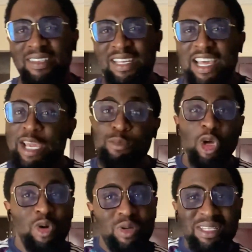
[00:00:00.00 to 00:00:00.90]
Him
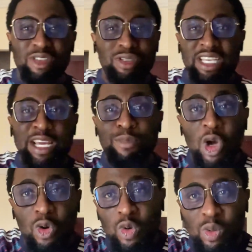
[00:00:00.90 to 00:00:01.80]

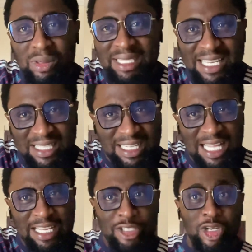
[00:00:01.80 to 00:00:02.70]
don't go test
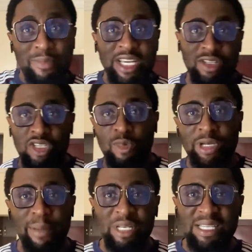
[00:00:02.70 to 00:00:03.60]
that enjoyment some
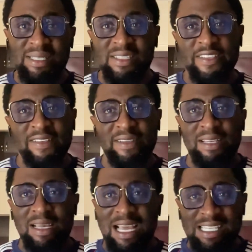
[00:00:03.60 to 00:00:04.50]
other place.
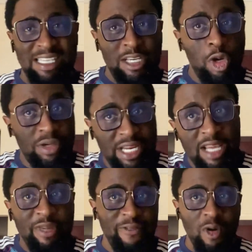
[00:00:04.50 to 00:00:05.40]
Has he gone there
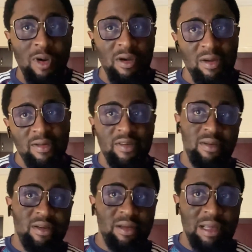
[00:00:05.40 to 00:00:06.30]
before?
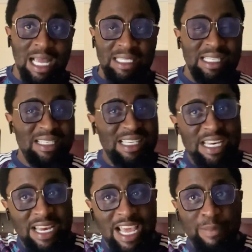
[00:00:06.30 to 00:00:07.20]
Has he
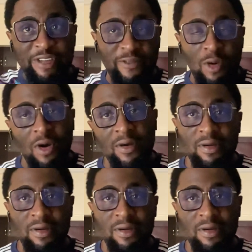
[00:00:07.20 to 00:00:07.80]
seen there before?